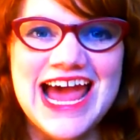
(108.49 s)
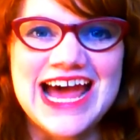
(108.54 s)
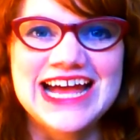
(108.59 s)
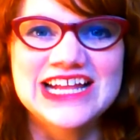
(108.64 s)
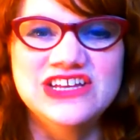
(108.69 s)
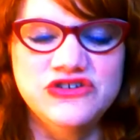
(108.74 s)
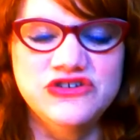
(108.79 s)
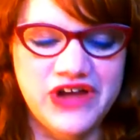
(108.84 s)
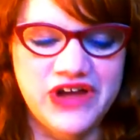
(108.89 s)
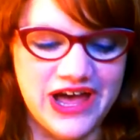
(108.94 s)

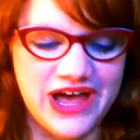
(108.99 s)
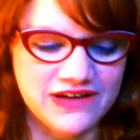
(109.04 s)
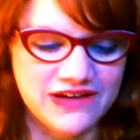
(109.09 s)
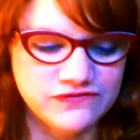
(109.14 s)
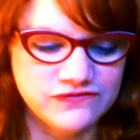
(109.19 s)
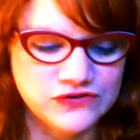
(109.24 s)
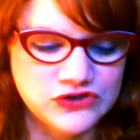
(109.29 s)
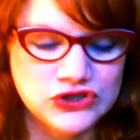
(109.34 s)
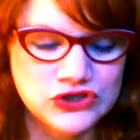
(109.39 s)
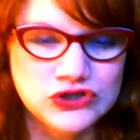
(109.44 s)
And you
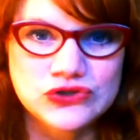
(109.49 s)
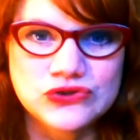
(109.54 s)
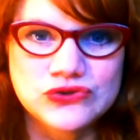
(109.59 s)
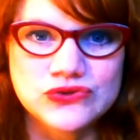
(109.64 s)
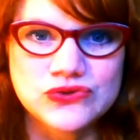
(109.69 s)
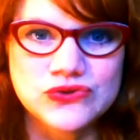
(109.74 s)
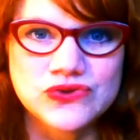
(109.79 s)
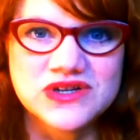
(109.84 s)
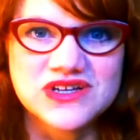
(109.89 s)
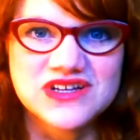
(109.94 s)
have
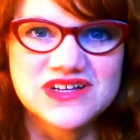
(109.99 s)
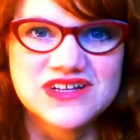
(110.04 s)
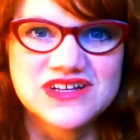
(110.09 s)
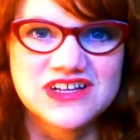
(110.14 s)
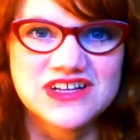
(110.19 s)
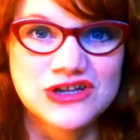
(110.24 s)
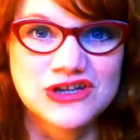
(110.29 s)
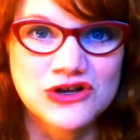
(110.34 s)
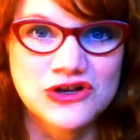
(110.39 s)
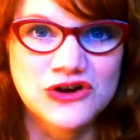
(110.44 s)
to
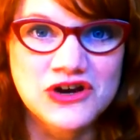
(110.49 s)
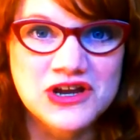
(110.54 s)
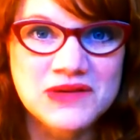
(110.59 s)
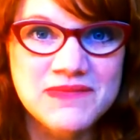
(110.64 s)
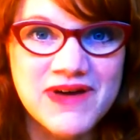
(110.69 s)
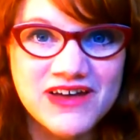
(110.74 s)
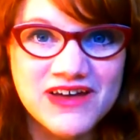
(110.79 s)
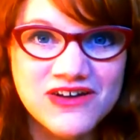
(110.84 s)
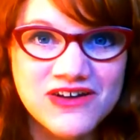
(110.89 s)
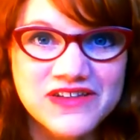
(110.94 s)
learn
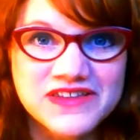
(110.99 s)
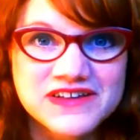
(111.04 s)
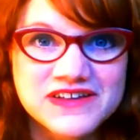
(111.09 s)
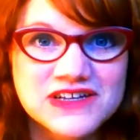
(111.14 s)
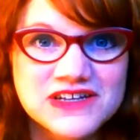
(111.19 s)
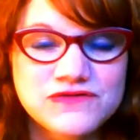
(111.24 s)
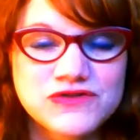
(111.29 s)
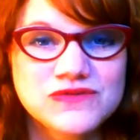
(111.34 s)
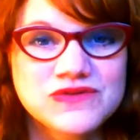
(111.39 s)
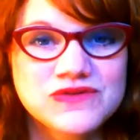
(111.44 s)
about all the
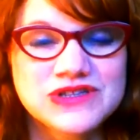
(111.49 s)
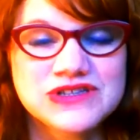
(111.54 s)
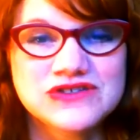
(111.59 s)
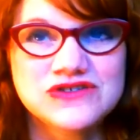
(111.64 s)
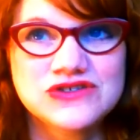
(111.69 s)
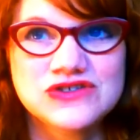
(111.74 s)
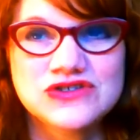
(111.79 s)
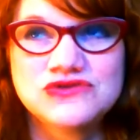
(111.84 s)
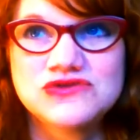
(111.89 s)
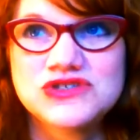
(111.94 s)
different
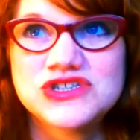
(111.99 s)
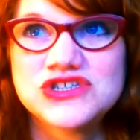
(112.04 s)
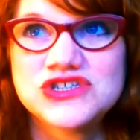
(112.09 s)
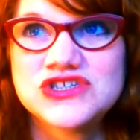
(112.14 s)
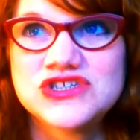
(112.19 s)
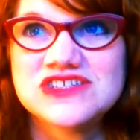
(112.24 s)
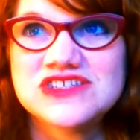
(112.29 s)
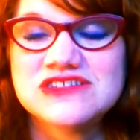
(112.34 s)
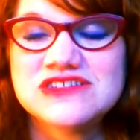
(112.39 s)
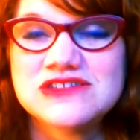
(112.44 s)
religious
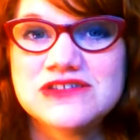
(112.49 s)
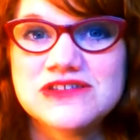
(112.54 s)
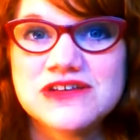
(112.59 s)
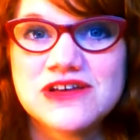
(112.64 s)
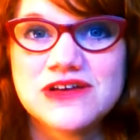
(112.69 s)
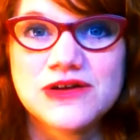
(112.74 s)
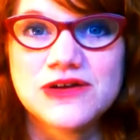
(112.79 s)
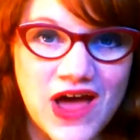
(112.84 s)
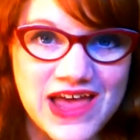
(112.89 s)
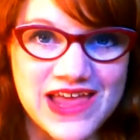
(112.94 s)
traditions,
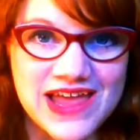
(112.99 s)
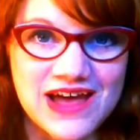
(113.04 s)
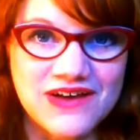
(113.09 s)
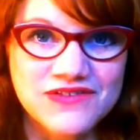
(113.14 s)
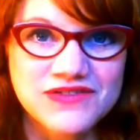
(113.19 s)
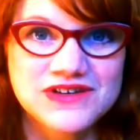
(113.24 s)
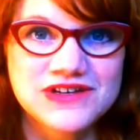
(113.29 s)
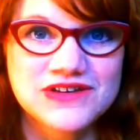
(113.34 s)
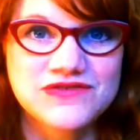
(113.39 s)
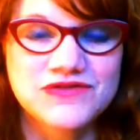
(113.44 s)
try
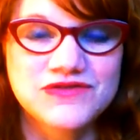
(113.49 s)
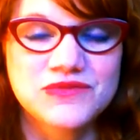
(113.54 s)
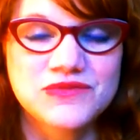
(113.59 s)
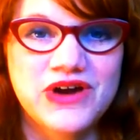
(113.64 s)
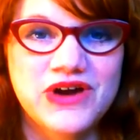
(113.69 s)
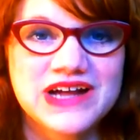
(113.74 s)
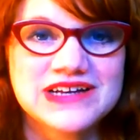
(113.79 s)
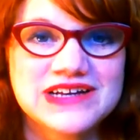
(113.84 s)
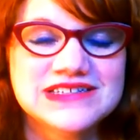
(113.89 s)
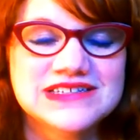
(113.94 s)
out the different
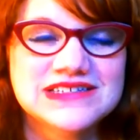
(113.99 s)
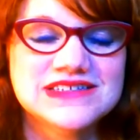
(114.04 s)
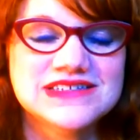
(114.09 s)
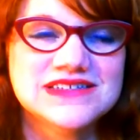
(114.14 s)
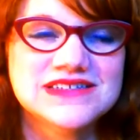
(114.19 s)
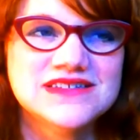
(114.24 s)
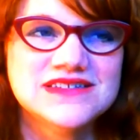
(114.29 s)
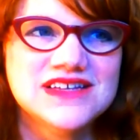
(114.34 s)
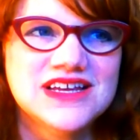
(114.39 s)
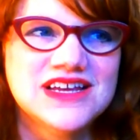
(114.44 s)

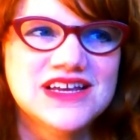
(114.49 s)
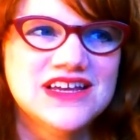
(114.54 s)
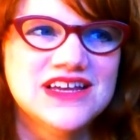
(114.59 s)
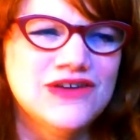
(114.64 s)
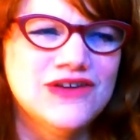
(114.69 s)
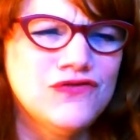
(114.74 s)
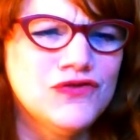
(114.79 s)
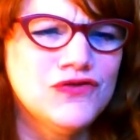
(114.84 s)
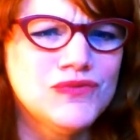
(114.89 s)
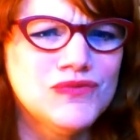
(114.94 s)
practices,
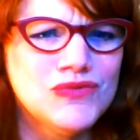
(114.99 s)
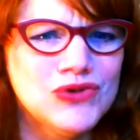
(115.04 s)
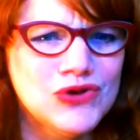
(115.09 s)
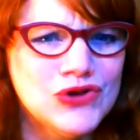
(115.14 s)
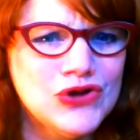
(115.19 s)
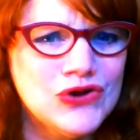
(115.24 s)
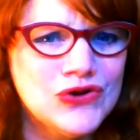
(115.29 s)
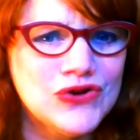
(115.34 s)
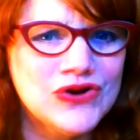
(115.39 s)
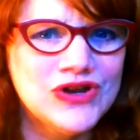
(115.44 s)
get
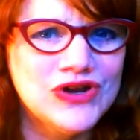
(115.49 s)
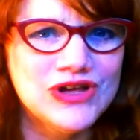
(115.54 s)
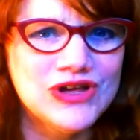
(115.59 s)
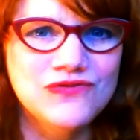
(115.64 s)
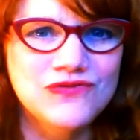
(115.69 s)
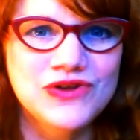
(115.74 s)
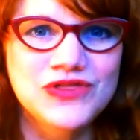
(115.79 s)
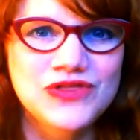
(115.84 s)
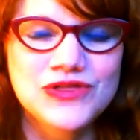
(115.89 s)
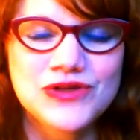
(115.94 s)
familiar
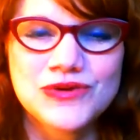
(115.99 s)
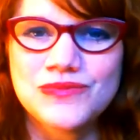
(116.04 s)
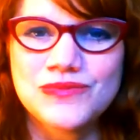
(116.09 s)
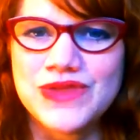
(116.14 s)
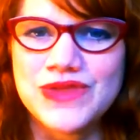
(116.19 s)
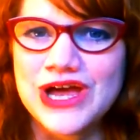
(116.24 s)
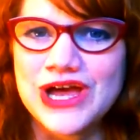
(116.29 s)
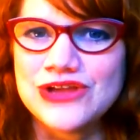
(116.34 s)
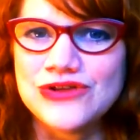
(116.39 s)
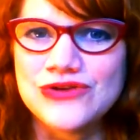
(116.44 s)
enough with
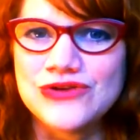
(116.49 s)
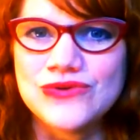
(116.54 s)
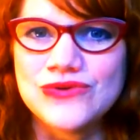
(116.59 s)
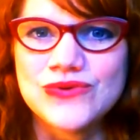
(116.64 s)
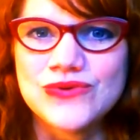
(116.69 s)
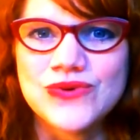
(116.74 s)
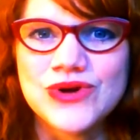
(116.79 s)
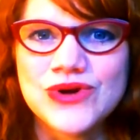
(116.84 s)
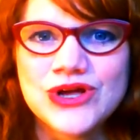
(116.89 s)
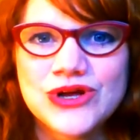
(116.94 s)
them that
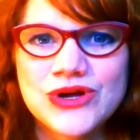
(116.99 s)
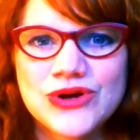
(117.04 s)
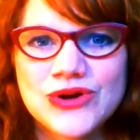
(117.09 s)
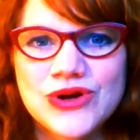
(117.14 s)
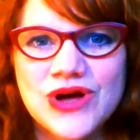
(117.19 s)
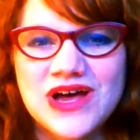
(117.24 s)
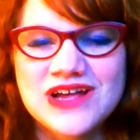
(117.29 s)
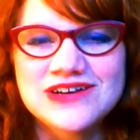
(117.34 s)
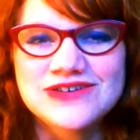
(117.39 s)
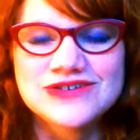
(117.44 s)
you
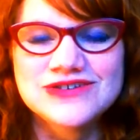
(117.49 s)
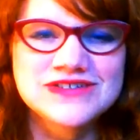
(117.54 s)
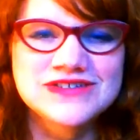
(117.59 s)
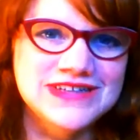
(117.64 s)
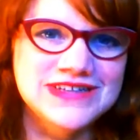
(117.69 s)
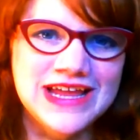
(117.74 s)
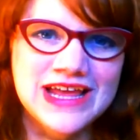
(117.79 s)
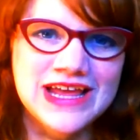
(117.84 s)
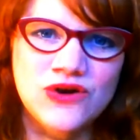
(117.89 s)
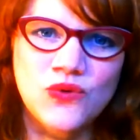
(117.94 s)

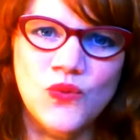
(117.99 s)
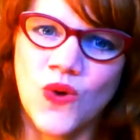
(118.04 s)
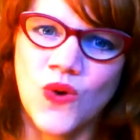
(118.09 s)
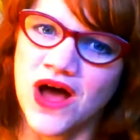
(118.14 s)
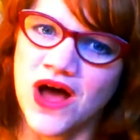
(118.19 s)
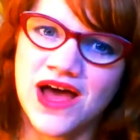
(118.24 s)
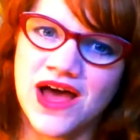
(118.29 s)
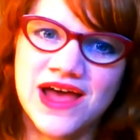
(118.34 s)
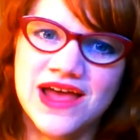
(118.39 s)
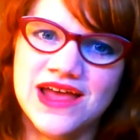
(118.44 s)
understand
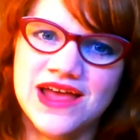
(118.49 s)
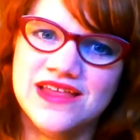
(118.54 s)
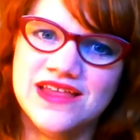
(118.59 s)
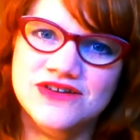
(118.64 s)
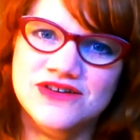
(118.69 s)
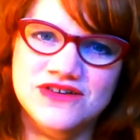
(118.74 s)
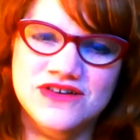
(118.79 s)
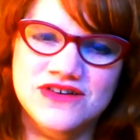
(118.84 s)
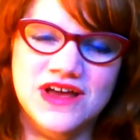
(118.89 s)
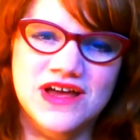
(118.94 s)
why
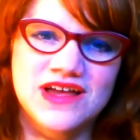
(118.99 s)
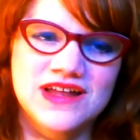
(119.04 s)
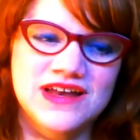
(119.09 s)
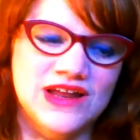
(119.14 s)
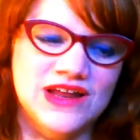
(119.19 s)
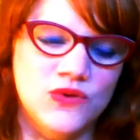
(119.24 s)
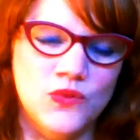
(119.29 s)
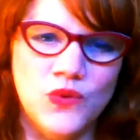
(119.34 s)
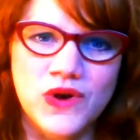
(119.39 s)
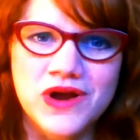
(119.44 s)
they're done
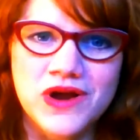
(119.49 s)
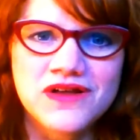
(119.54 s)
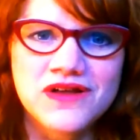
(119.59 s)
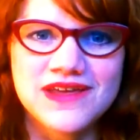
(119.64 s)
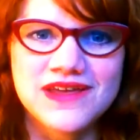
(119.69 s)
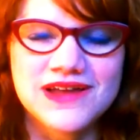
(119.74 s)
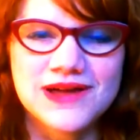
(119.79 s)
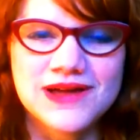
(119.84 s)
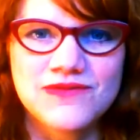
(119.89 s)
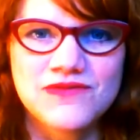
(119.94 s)
and where
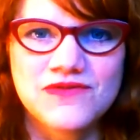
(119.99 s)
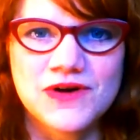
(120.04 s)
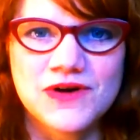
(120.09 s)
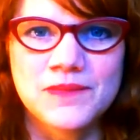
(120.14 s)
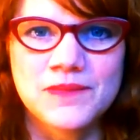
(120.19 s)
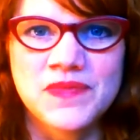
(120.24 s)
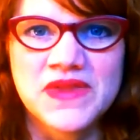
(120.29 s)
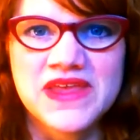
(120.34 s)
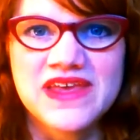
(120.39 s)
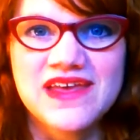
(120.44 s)
they come
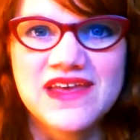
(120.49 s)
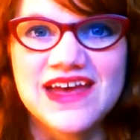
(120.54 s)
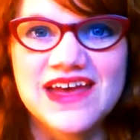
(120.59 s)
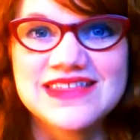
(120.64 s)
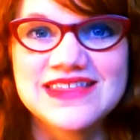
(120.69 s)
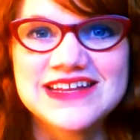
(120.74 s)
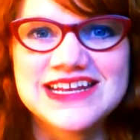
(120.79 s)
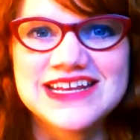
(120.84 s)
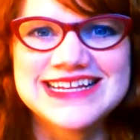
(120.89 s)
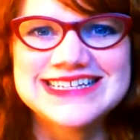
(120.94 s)
from,
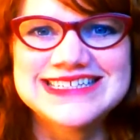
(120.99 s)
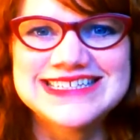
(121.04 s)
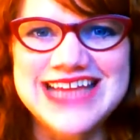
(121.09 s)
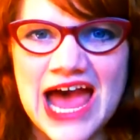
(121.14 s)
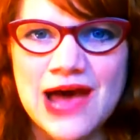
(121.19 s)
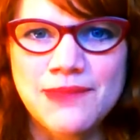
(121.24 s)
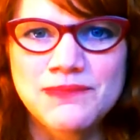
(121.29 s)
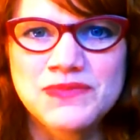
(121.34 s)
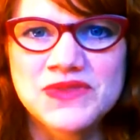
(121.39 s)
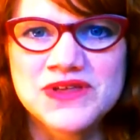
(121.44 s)
and then
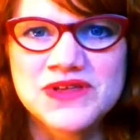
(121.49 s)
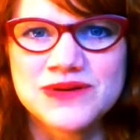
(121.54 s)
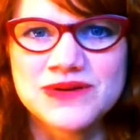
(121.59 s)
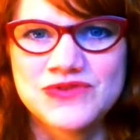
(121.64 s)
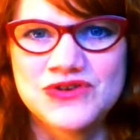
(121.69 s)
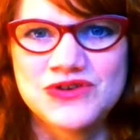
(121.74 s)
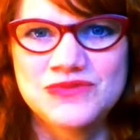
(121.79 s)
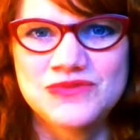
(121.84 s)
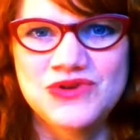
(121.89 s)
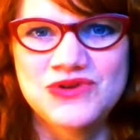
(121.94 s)
adapt
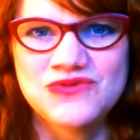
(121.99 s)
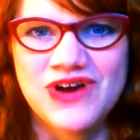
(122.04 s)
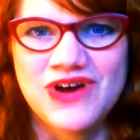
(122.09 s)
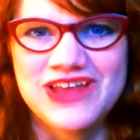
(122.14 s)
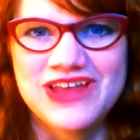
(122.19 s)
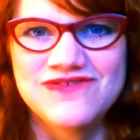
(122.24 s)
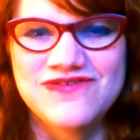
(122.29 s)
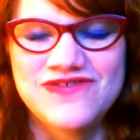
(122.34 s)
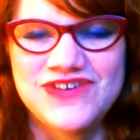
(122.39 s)
them to be right